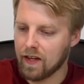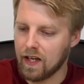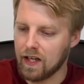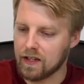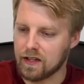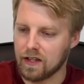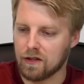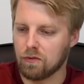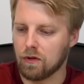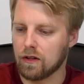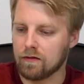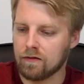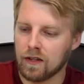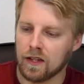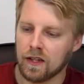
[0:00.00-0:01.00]
is this
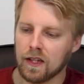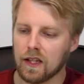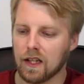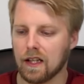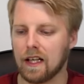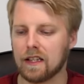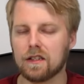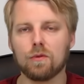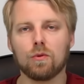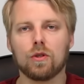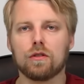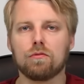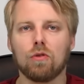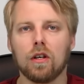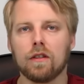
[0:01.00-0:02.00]
one. That's the
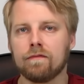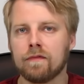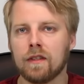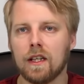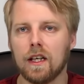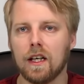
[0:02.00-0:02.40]
worst one.